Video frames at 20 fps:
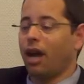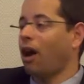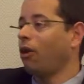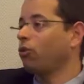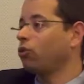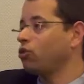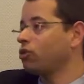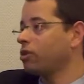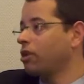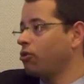
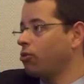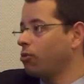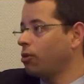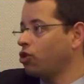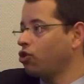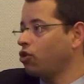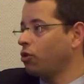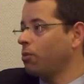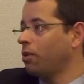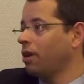how to
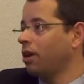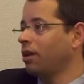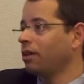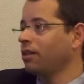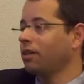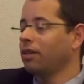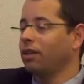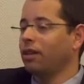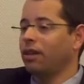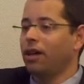celebrate
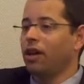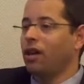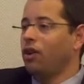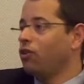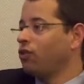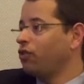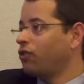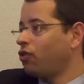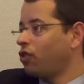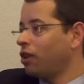Shabbat,
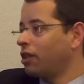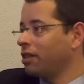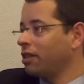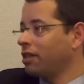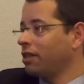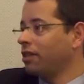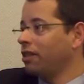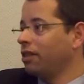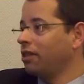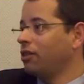
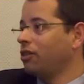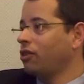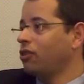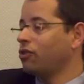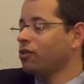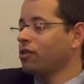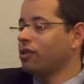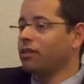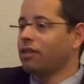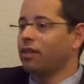Friday night
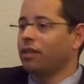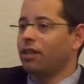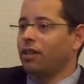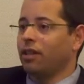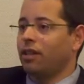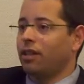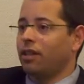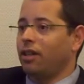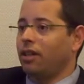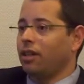dinners,
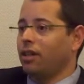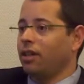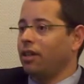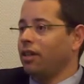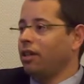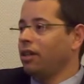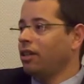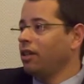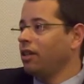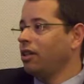
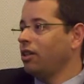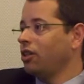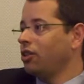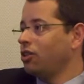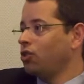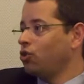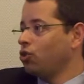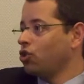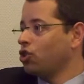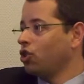
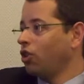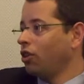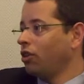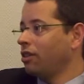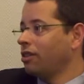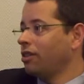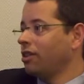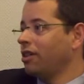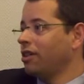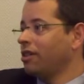Jewish
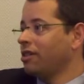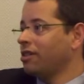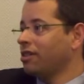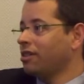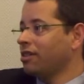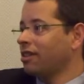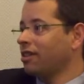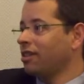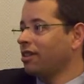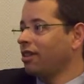
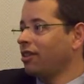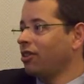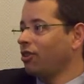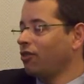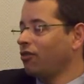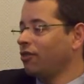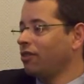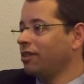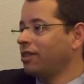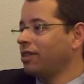holidays, and
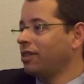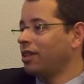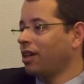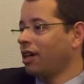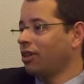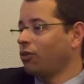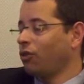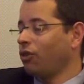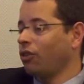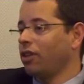all
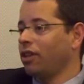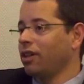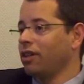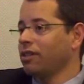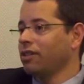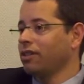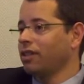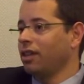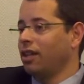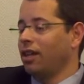these kind of
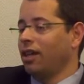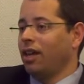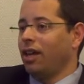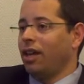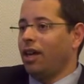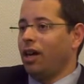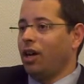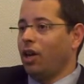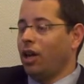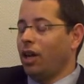things.
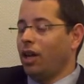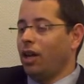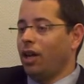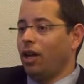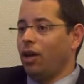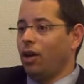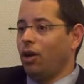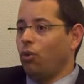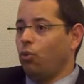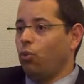
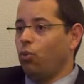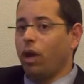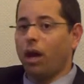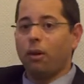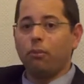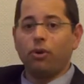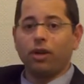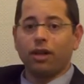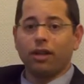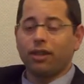
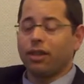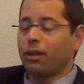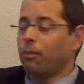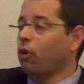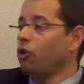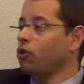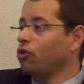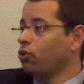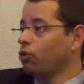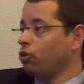We are bringing
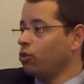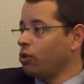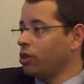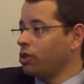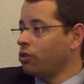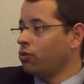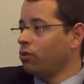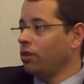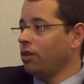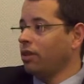them also to
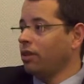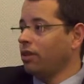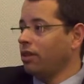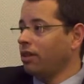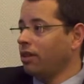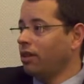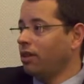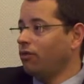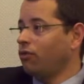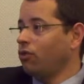Israel.
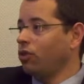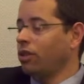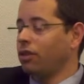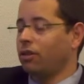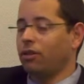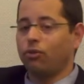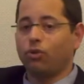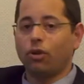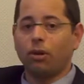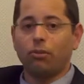Every
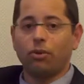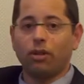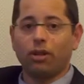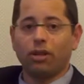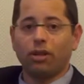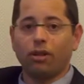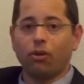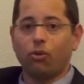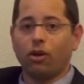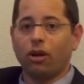year we are
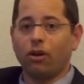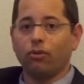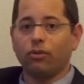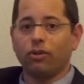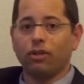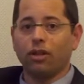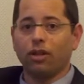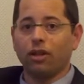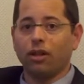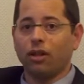bringing
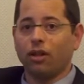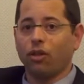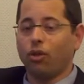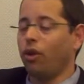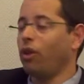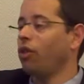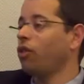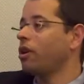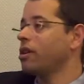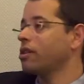around
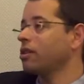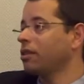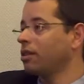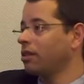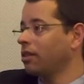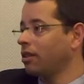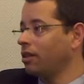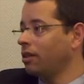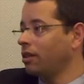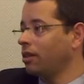
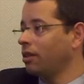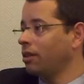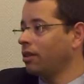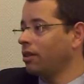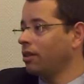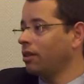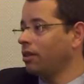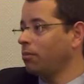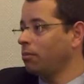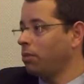3,000
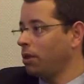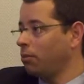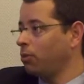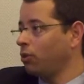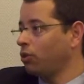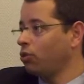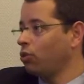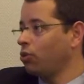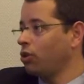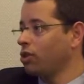
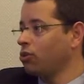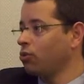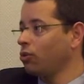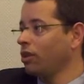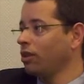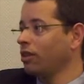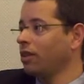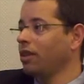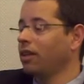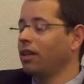people to
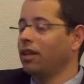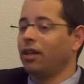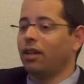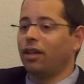Israel